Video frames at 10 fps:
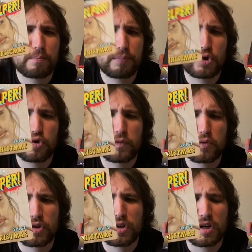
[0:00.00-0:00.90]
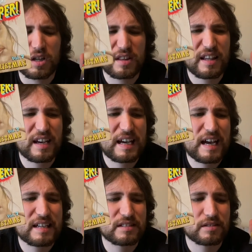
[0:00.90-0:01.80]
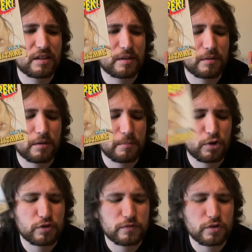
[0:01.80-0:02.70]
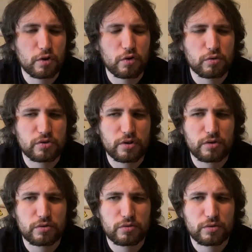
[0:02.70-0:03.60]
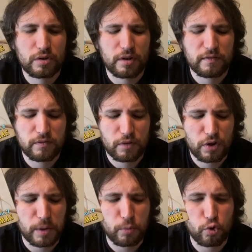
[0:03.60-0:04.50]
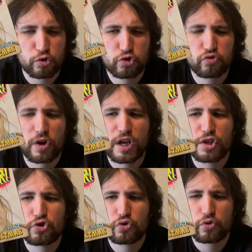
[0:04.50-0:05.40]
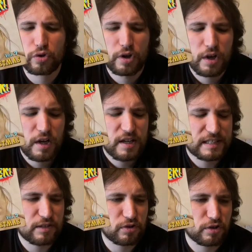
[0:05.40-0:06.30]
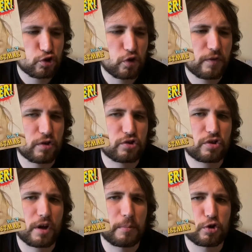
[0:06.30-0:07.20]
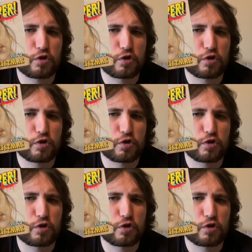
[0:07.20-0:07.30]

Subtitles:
beautifully done. And then it has like a bunch of songs that are kind of a lot more strange. Or sounds like Sufjan just got a bunch